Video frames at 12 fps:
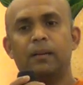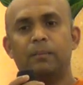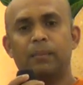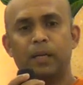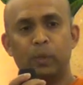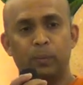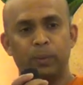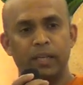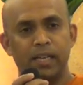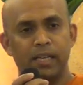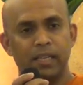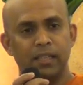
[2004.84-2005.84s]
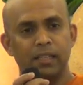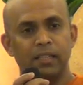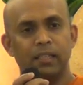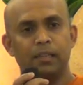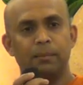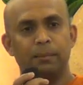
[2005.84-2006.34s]
manipulating the
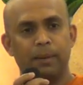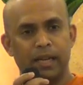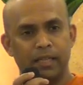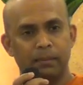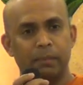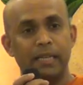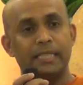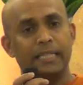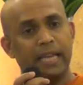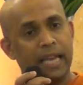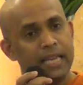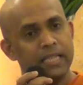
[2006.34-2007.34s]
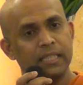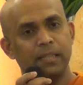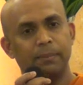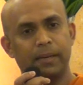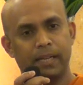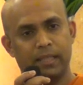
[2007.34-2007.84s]
breath, by changing the
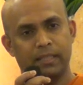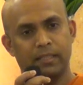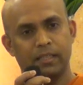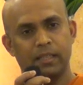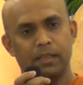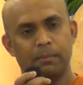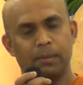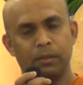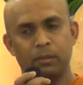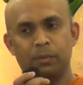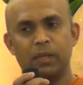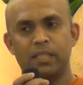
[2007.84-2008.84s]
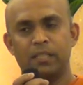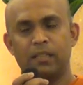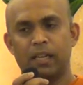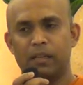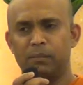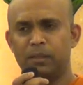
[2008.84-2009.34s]
breath. Manipulation
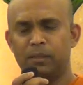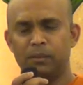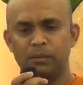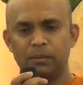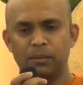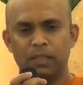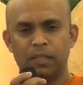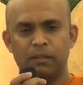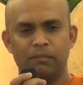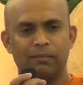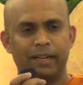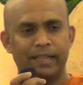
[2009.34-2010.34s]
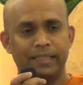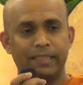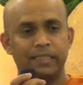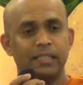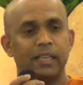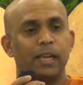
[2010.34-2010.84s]
can be too
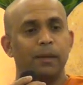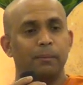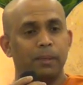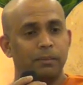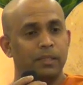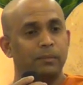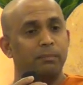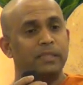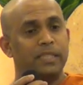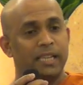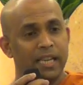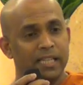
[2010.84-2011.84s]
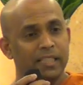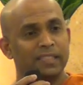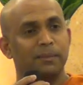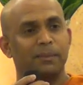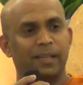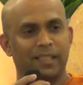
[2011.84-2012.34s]
violent. Maybe changing
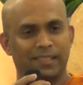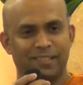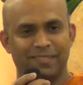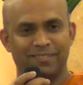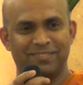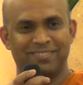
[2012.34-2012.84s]
the breath.